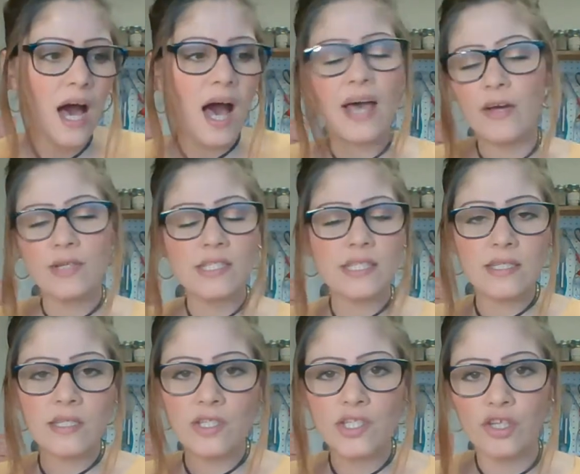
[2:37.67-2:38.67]
I always
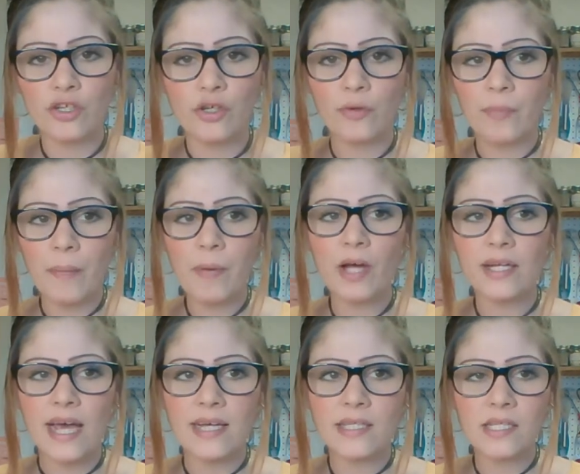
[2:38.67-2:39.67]
listen to my
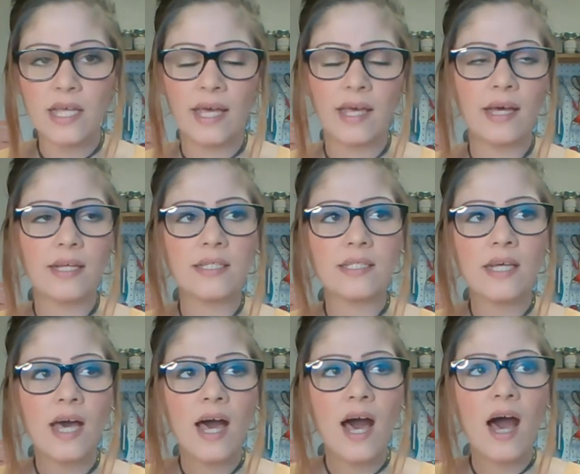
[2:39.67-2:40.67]
podcast, and
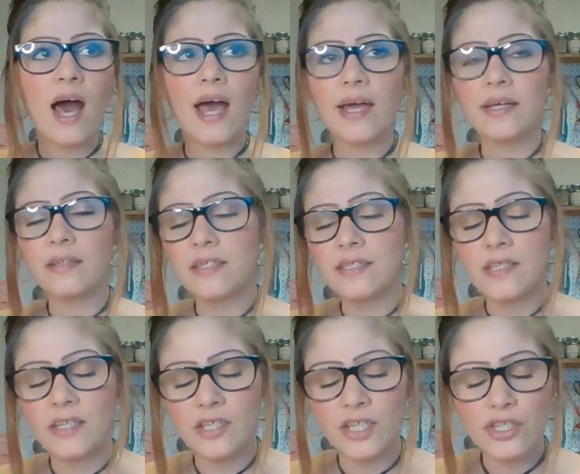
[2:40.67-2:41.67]
I
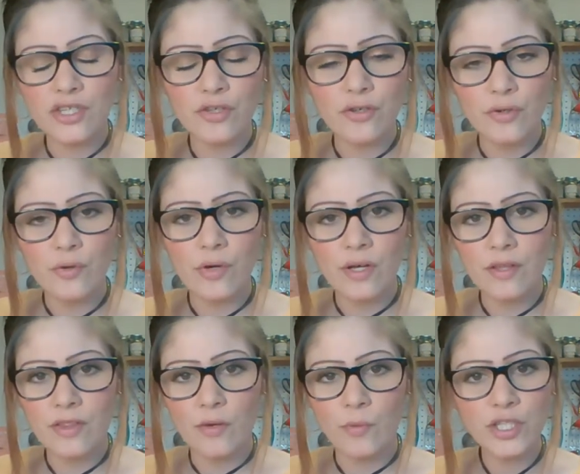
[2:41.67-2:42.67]
listened to
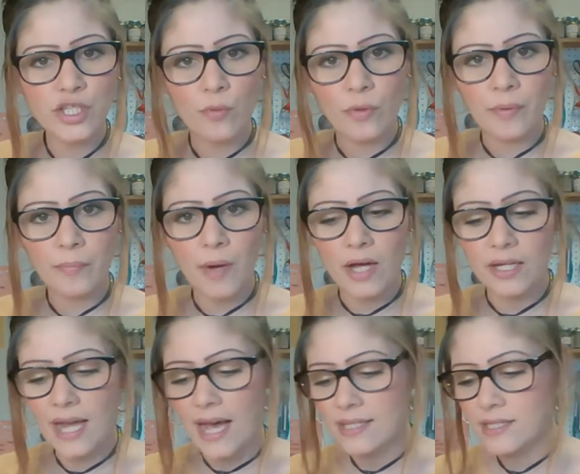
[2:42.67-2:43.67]
the Witchy Woman
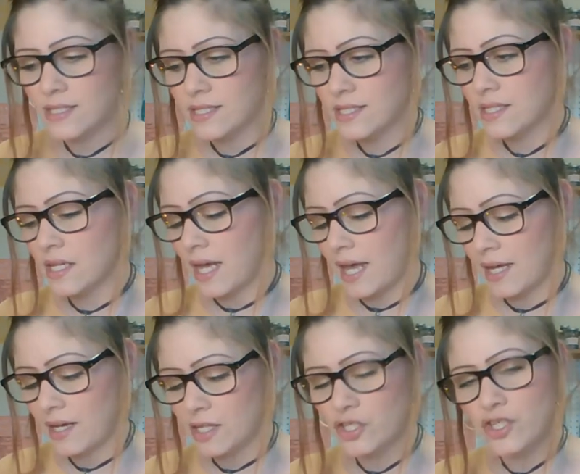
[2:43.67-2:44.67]
podcast
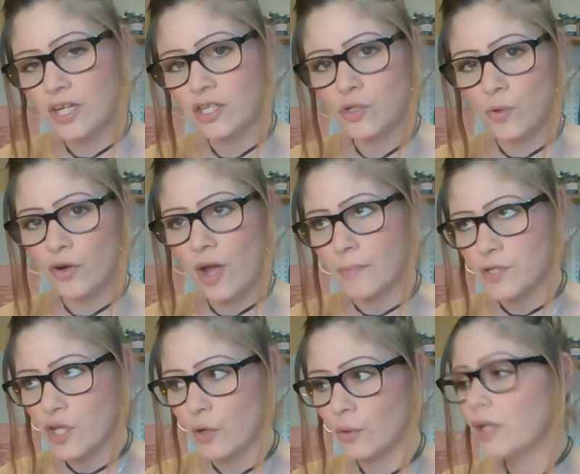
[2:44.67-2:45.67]
today because she had a short
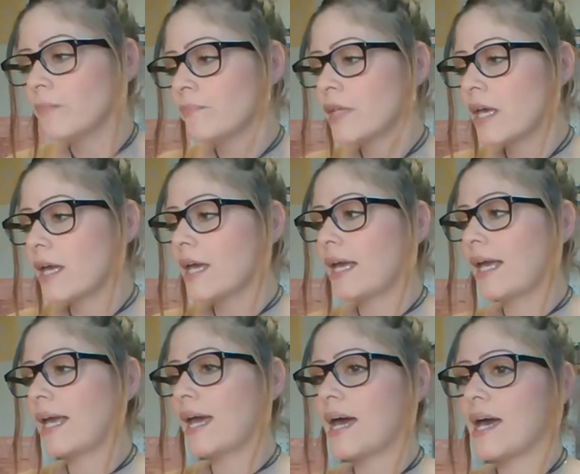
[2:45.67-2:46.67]
episode,
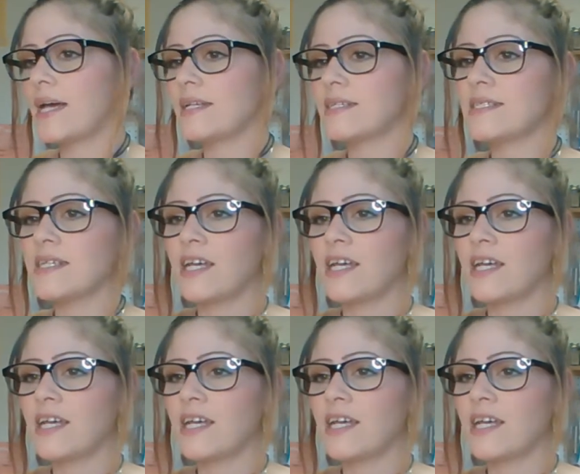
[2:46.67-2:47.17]
and